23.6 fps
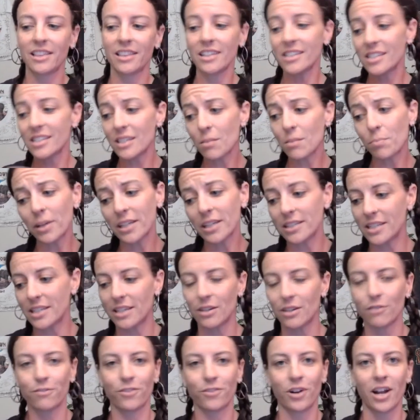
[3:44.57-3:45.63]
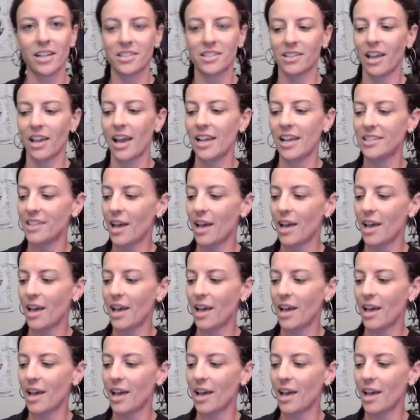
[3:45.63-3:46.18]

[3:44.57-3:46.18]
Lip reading: this is a big deal for us guys.